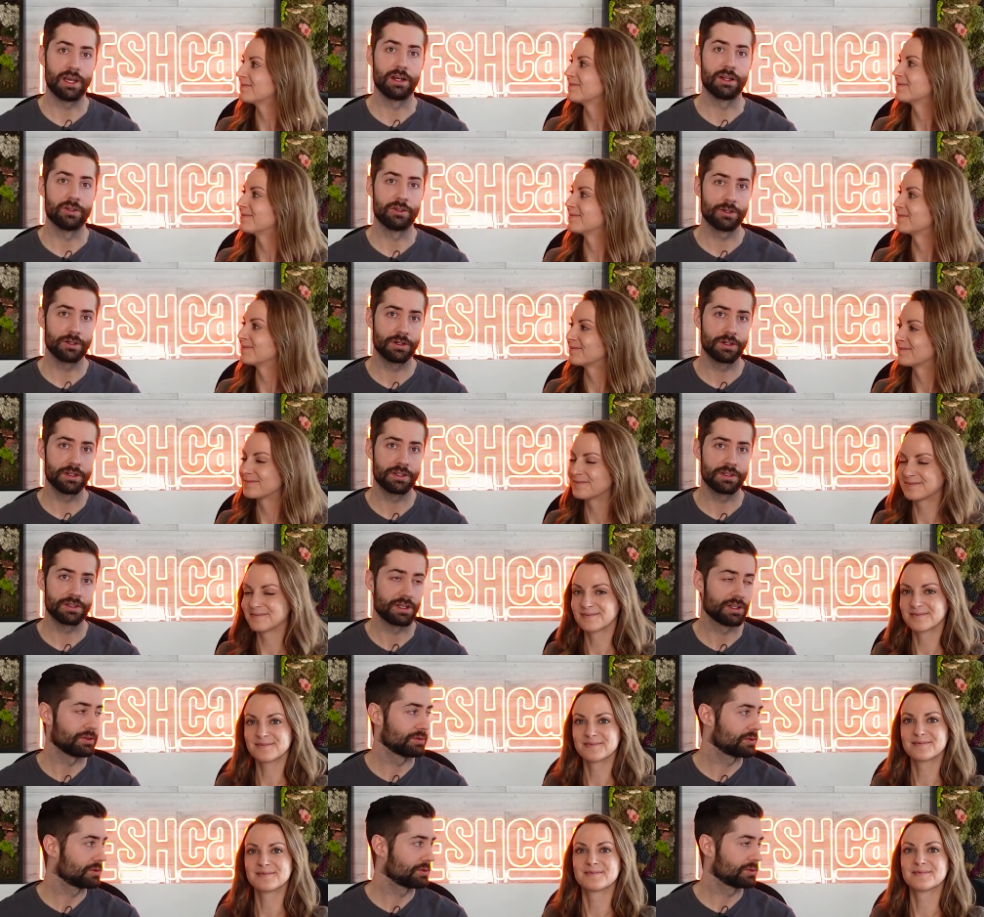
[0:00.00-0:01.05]
Speaker 1: and endurance. That
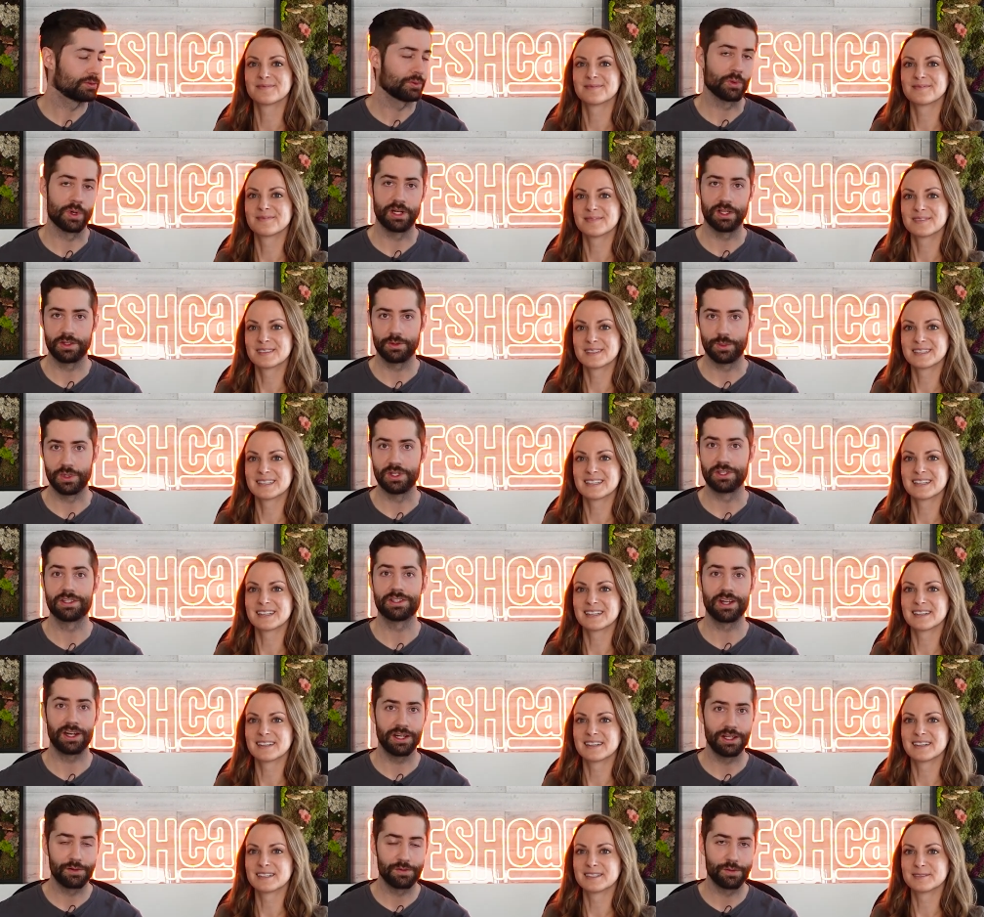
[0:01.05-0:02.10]
is what it's been
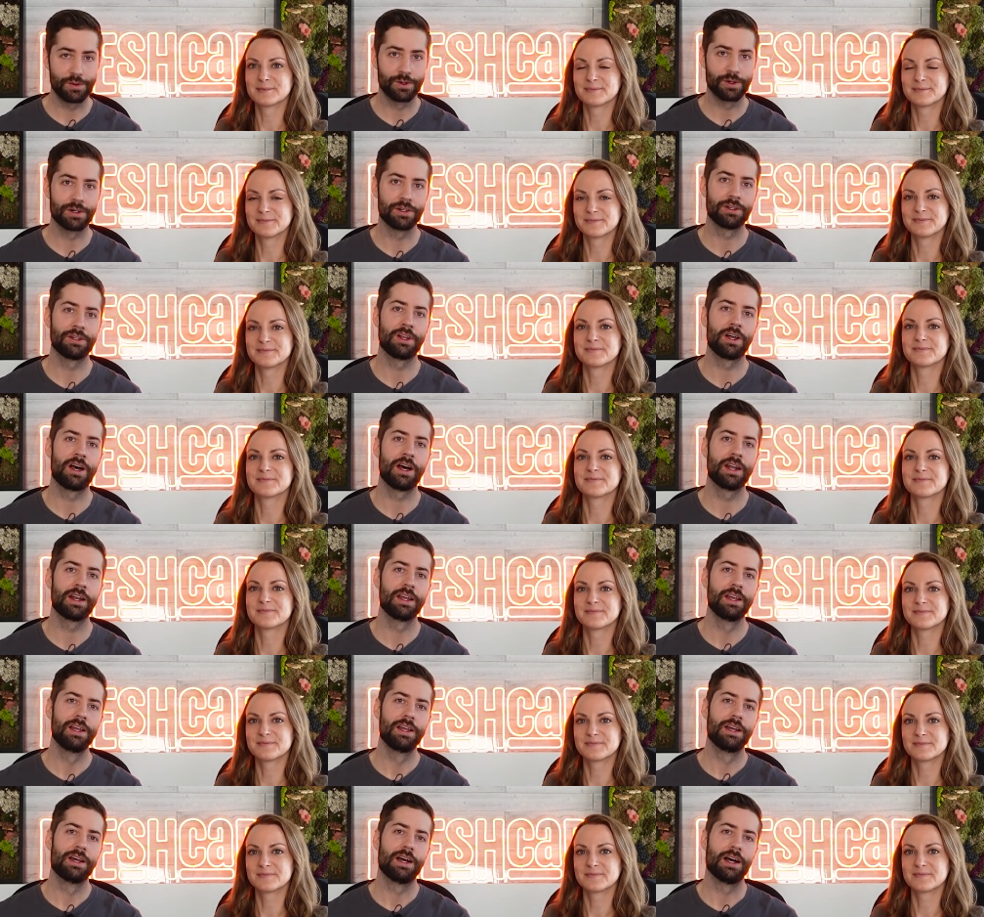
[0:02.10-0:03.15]
studied for a lot,
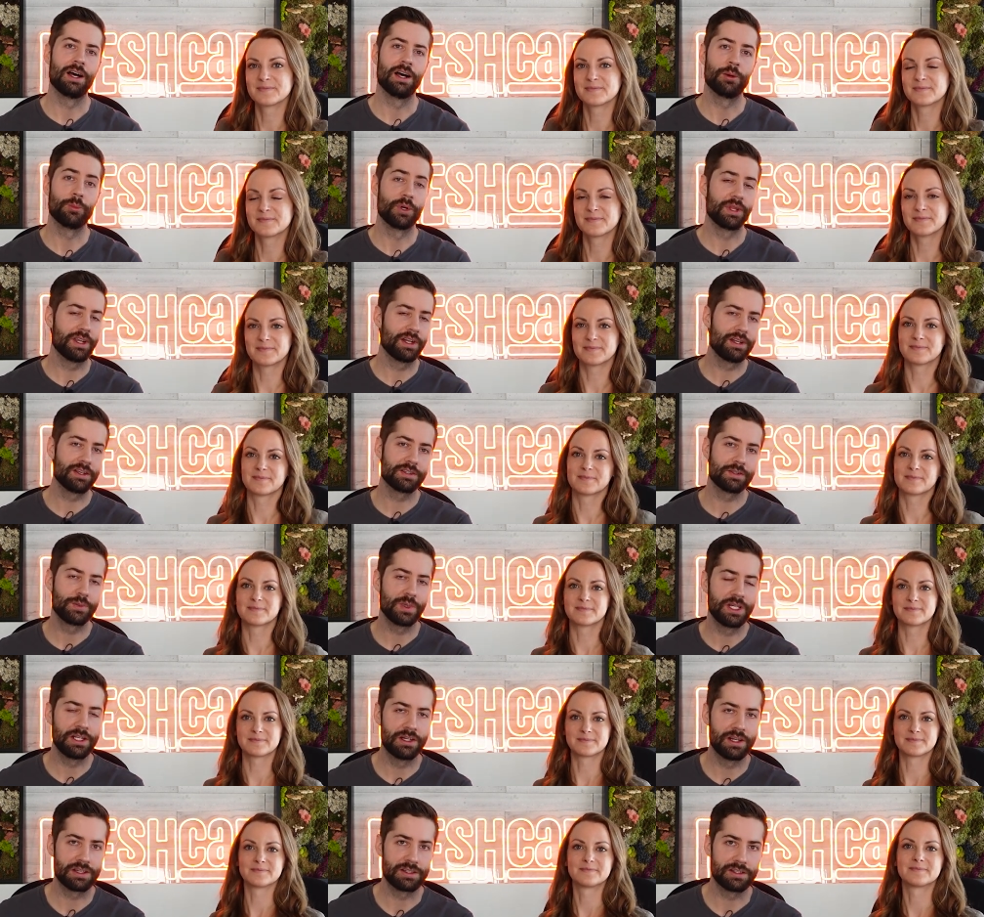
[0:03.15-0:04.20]
um, but that doesn't
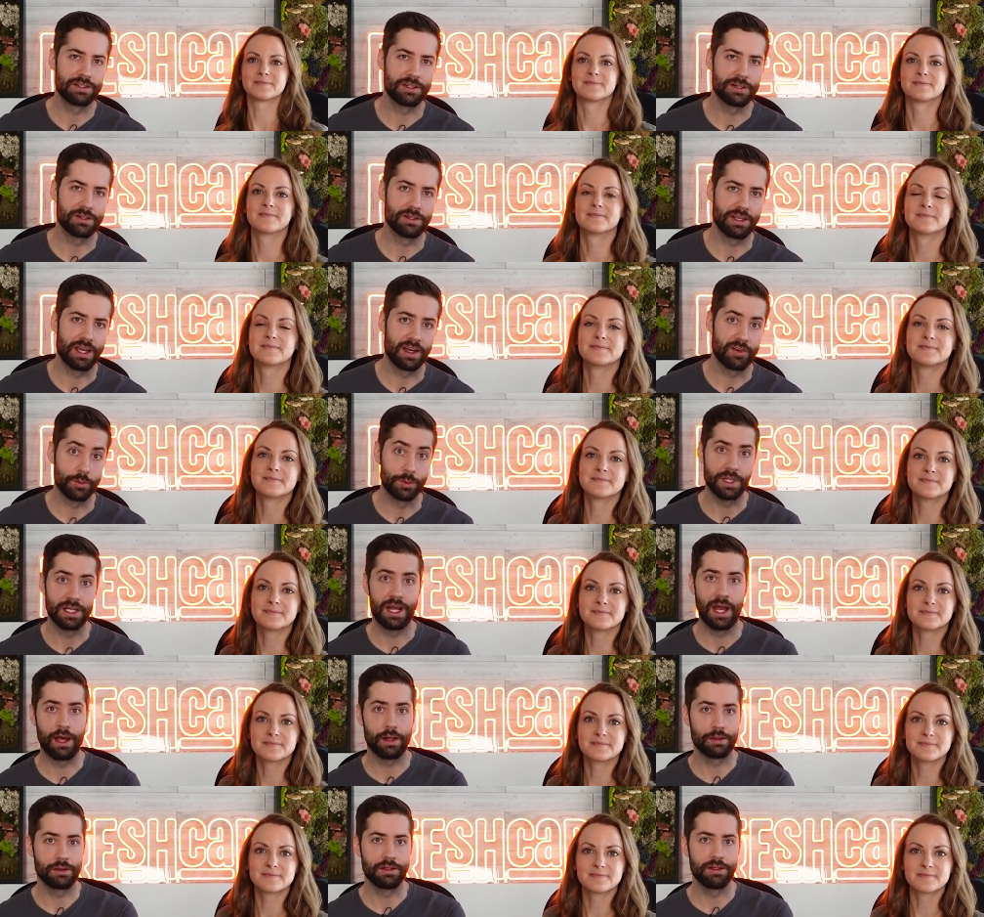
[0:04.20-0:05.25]
mean you necessarily have to be an
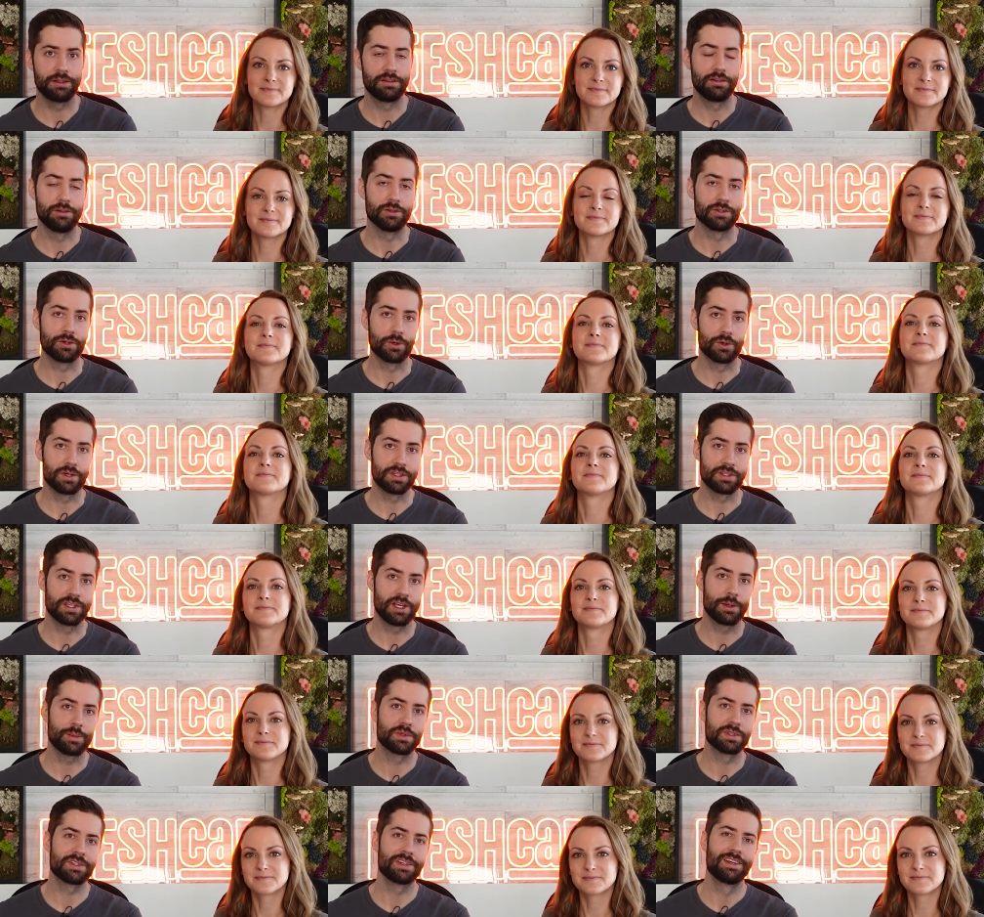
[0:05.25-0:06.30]
athlete to use
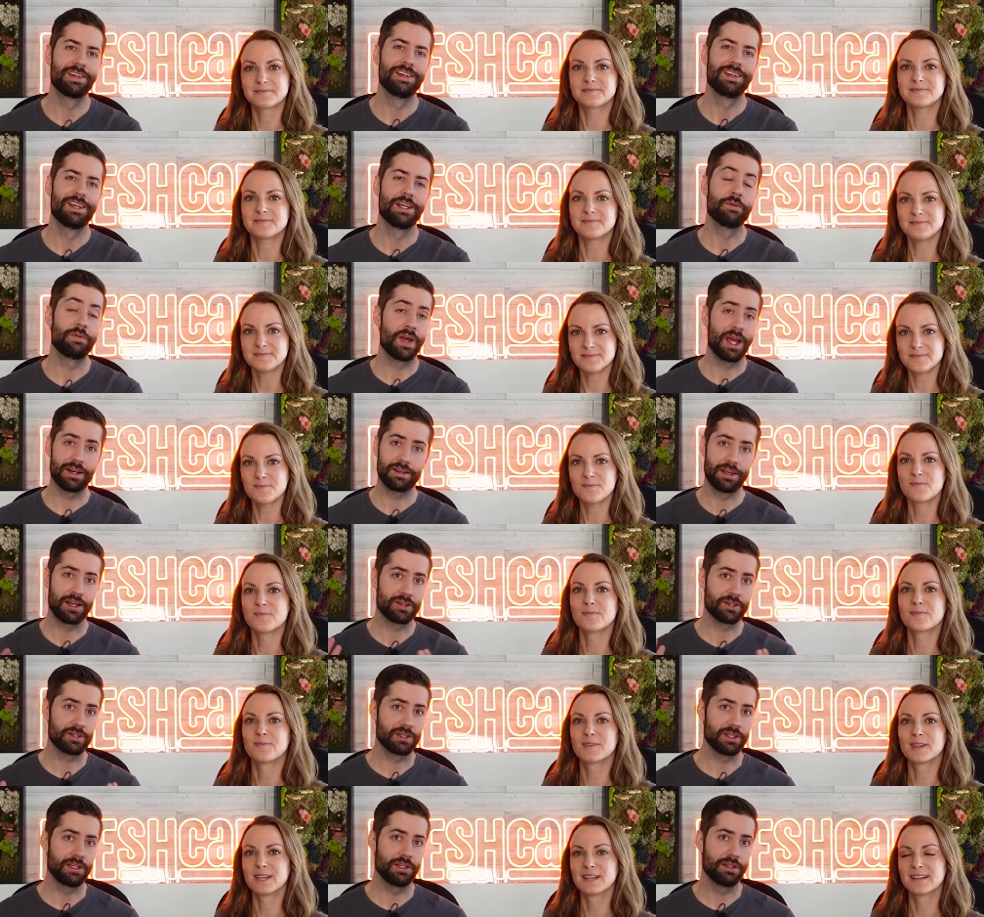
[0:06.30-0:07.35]
cordyceps. In fact,
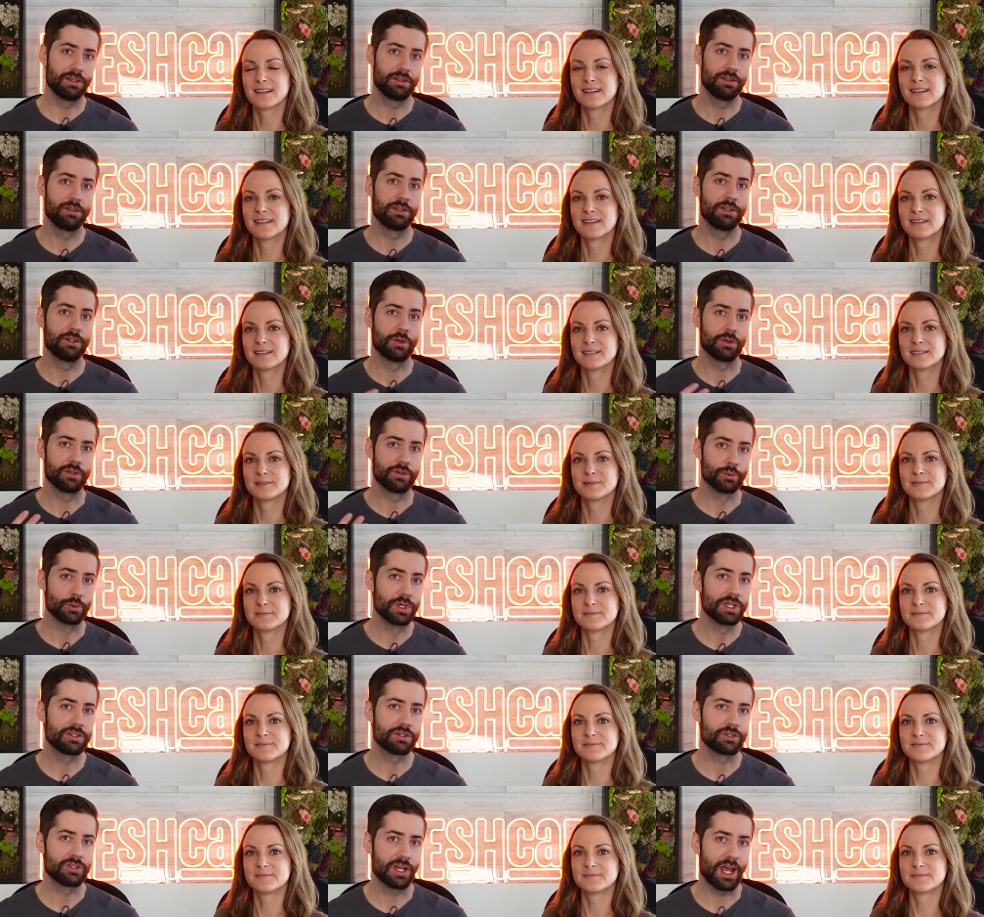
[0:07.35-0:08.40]
actually, you know, this
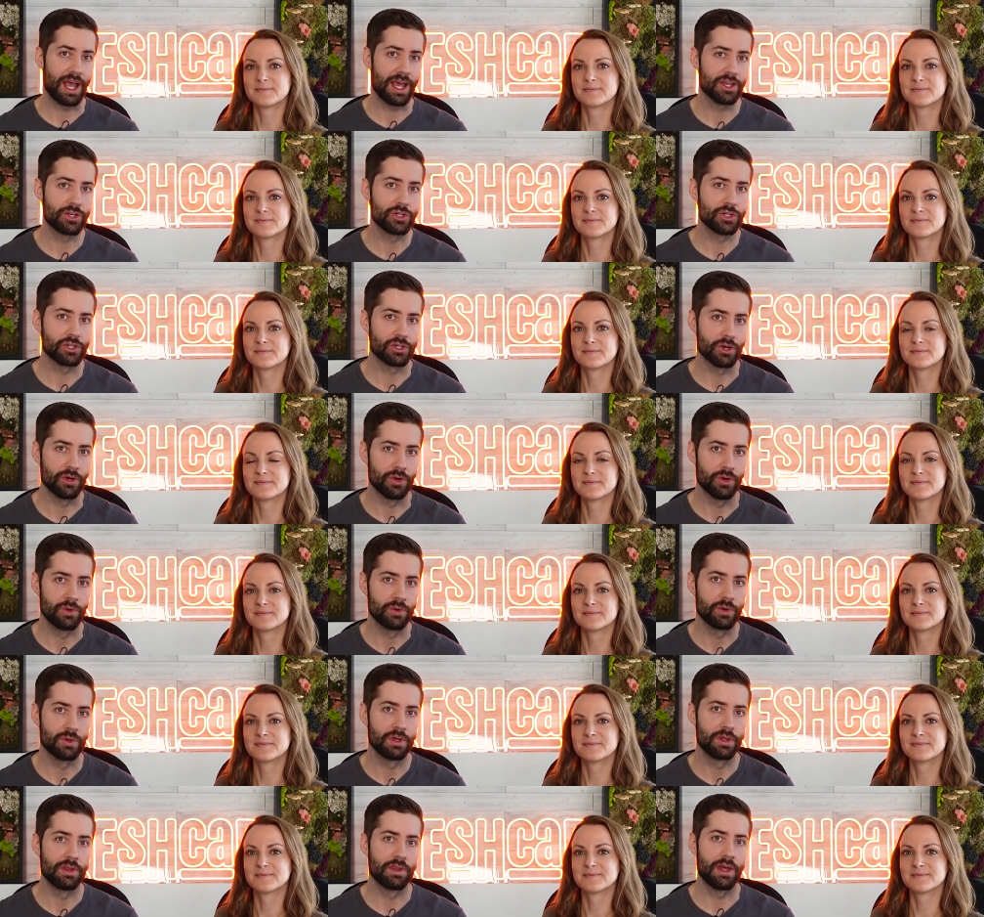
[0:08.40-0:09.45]
research has
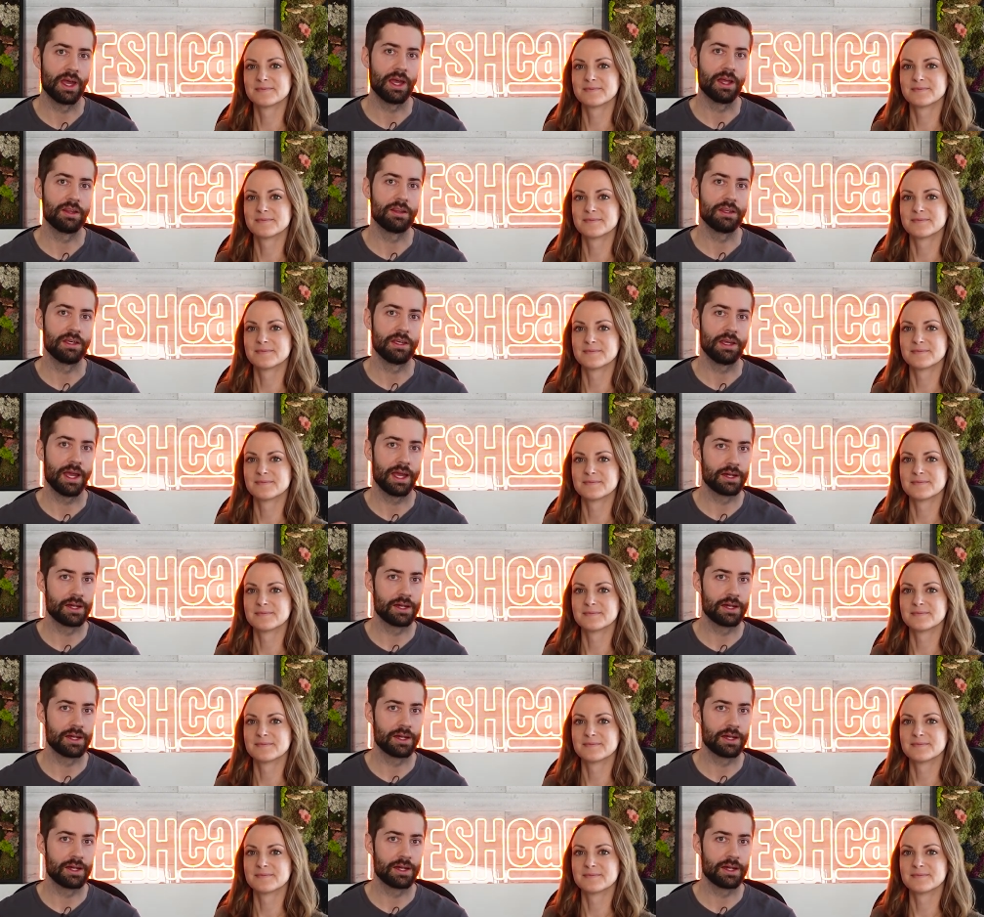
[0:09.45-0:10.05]
shown that the